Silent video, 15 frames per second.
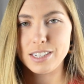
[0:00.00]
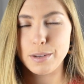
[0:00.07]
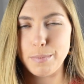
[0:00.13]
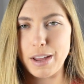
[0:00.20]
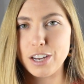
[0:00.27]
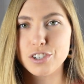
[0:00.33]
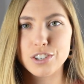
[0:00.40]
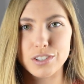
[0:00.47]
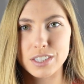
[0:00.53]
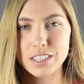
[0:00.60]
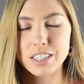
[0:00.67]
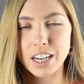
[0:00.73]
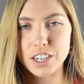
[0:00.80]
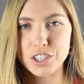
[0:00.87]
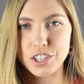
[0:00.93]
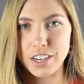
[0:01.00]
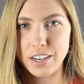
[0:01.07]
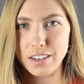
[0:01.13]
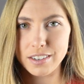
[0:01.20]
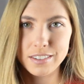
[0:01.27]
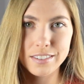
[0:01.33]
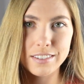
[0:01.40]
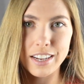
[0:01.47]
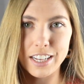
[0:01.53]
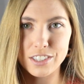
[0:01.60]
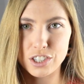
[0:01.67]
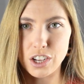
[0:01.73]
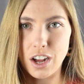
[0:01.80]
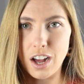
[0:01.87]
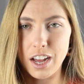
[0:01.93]
to make sure the suction is
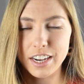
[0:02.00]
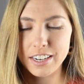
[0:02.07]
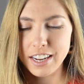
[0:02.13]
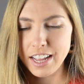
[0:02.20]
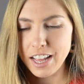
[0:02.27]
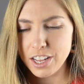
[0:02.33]
gone.